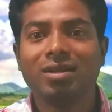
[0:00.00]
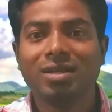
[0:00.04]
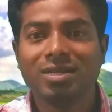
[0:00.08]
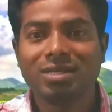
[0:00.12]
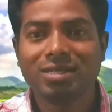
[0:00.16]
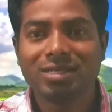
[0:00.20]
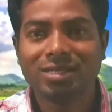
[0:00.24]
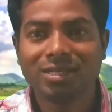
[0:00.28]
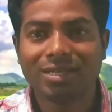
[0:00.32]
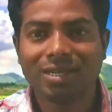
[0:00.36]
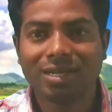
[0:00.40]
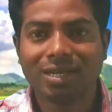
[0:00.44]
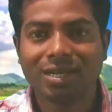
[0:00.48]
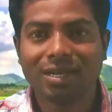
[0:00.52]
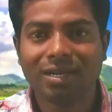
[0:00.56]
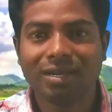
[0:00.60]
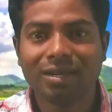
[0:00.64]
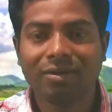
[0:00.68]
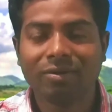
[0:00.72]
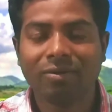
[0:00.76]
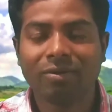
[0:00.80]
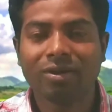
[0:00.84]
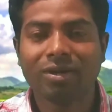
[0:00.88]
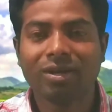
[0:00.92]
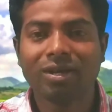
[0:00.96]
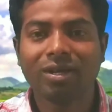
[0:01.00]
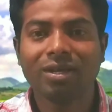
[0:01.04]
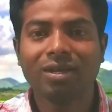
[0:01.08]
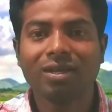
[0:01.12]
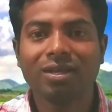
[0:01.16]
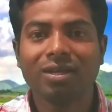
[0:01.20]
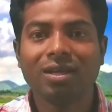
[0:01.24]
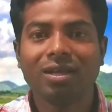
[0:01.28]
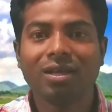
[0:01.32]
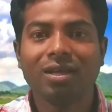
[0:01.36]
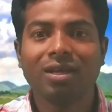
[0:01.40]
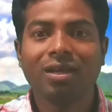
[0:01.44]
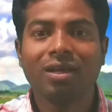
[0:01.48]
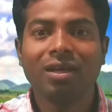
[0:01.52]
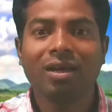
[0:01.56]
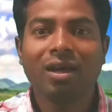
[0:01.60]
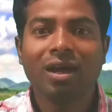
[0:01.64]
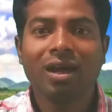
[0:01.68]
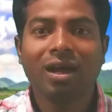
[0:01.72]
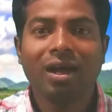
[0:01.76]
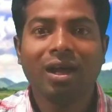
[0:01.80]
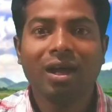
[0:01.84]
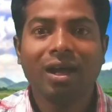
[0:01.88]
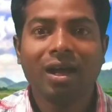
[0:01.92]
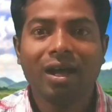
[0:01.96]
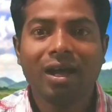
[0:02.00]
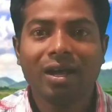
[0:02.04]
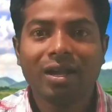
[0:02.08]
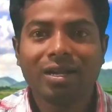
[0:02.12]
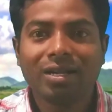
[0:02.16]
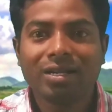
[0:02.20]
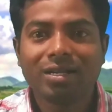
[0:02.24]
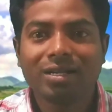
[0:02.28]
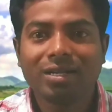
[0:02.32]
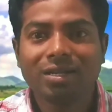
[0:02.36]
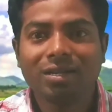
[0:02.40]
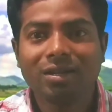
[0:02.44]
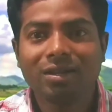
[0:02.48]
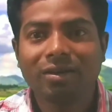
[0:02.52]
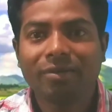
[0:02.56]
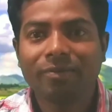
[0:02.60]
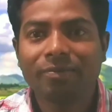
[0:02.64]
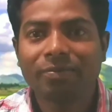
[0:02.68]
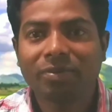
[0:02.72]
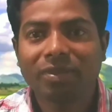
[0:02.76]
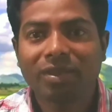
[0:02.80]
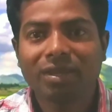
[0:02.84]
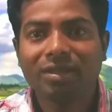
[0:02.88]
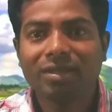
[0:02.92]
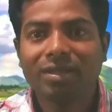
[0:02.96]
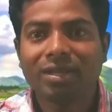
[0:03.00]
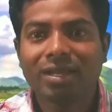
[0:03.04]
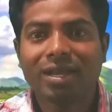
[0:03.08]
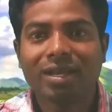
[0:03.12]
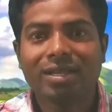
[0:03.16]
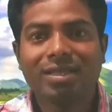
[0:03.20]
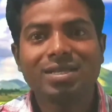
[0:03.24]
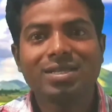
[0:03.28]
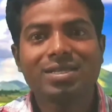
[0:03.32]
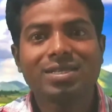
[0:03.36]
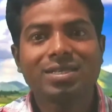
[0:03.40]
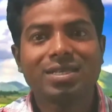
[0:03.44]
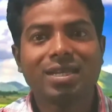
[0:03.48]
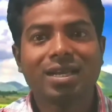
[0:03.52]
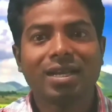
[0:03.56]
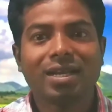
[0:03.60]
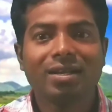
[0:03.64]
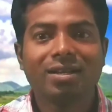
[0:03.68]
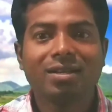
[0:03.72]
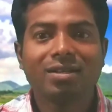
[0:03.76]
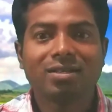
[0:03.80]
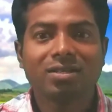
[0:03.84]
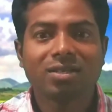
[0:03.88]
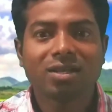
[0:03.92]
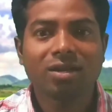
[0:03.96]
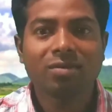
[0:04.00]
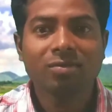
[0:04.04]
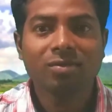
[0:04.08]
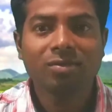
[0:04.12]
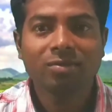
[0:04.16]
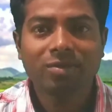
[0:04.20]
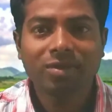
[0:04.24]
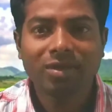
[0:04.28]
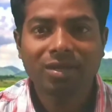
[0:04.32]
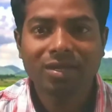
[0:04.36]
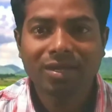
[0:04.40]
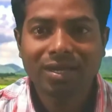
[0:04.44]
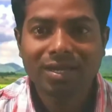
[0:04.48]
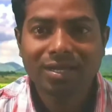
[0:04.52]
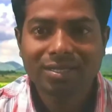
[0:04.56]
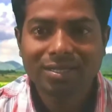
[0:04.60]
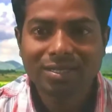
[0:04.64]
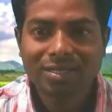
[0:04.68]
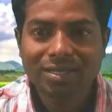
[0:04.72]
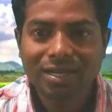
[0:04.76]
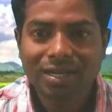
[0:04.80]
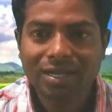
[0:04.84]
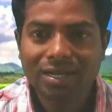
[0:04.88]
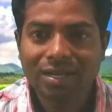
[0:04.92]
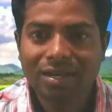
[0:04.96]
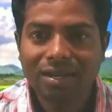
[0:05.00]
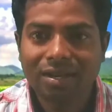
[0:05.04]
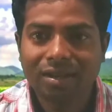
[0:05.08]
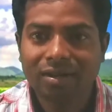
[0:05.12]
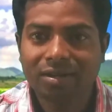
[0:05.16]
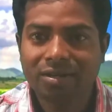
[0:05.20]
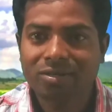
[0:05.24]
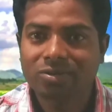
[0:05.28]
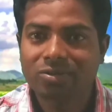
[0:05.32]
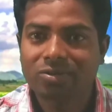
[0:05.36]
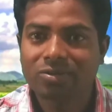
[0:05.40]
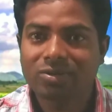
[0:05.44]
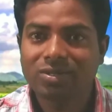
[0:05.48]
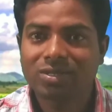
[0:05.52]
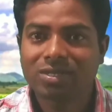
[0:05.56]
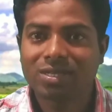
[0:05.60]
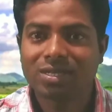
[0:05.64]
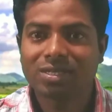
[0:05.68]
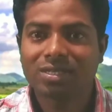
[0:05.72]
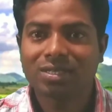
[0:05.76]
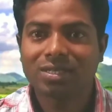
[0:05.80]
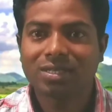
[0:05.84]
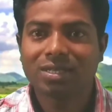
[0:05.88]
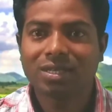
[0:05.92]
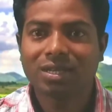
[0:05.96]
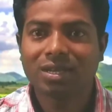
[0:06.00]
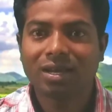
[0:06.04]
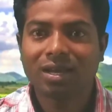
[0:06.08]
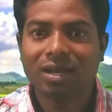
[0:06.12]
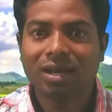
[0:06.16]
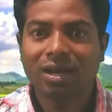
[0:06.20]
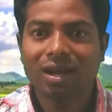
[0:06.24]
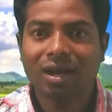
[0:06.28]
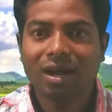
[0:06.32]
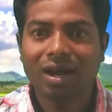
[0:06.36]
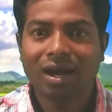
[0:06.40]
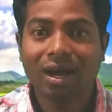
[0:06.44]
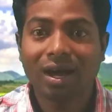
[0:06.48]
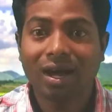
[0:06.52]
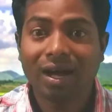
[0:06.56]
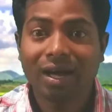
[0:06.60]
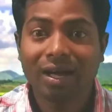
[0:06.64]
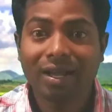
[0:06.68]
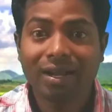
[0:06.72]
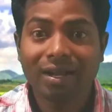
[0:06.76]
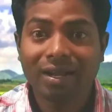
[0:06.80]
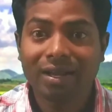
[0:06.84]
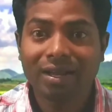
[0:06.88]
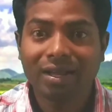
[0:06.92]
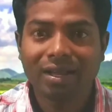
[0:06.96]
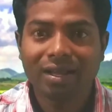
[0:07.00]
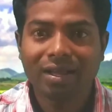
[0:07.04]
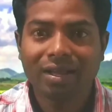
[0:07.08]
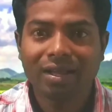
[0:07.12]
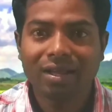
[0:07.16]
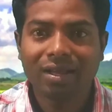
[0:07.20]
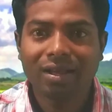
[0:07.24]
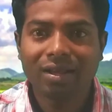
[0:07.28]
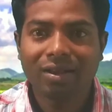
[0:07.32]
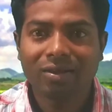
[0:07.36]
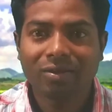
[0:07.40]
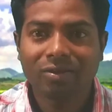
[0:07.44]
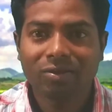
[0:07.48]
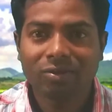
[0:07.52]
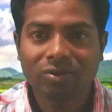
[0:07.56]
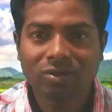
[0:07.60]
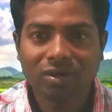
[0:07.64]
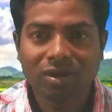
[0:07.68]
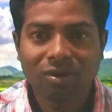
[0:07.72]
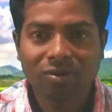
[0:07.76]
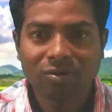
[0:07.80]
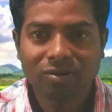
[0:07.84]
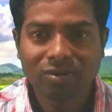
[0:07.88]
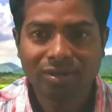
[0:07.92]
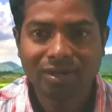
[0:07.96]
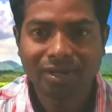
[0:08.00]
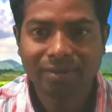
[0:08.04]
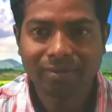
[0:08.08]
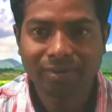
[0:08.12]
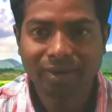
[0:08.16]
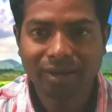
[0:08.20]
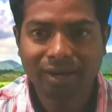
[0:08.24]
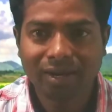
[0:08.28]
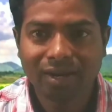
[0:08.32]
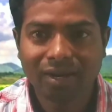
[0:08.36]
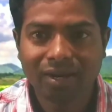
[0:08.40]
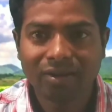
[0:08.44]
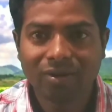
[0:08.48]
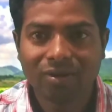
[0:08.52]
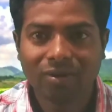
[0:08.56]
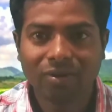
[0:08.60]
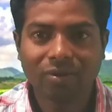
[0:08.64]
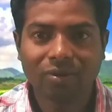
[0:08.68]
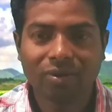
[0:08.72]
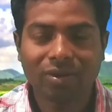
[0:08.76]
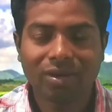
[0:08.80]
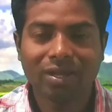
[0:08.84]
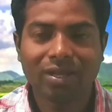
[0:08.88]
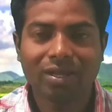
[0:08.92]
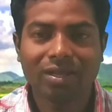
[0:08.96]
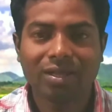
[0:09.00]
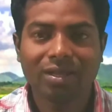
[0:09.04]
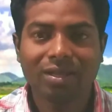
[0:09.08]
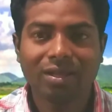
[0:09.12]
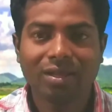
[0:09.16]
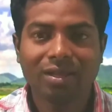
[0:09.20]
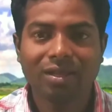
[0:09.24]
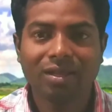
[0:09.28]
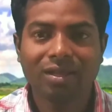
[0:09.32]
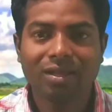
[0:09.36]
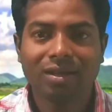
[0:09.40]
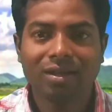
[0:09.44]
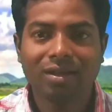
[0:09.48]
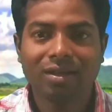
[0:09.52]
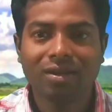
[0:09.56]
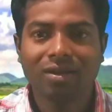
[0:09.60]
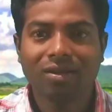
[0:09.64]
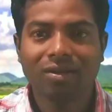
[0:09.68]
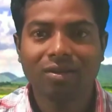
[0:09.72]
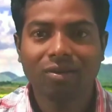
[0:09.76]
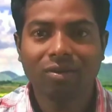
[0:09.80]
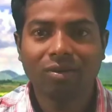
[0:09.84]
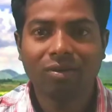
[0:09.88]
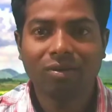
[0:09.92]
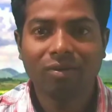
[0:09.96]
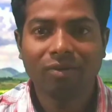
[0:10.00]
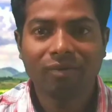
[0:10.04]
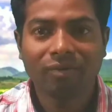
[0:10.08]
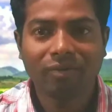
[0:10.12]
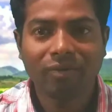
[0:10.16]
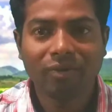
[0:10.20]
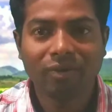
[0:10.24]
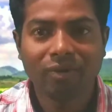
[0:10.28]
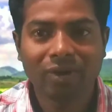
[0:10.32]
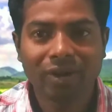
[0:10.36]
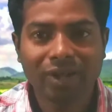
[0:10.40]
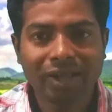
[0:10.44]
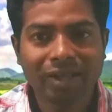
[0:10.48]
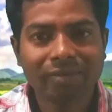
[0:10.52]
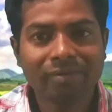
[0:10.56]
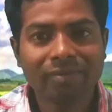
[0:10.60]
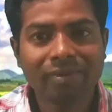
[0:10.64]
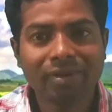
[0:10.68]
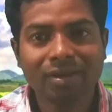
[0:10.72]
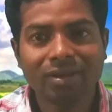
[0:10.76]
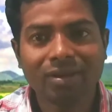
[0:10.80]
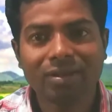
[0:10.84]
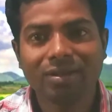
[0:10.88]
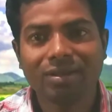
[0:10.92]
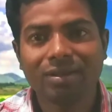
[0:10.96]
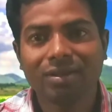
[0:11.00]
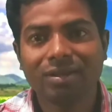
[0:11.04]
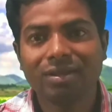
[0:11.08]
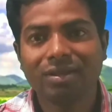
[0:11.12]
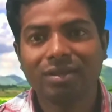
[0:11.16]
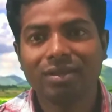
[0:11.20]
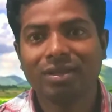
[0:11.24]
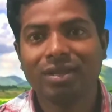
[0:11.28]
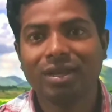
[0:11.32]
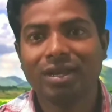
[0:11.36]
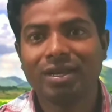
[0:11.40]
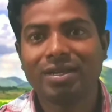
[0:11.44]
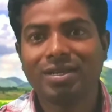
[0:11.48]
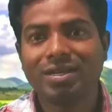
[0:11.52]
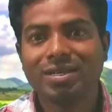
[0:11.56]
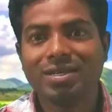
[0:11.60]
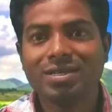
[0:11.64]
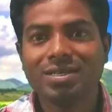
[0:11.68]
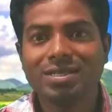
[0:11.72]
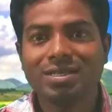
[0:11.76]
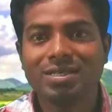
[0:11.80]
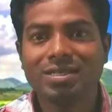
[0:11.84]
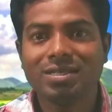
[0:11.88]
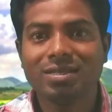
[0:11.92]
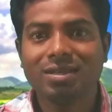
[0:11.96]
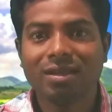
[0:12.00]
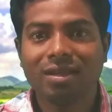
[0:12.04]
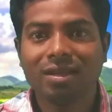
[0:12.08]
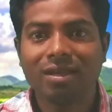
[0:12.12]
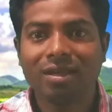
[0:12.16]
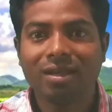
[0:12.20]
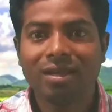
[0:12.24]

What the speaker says: natural, okay. And the other side, some of the natural resources are not countable, okay. Forever, that is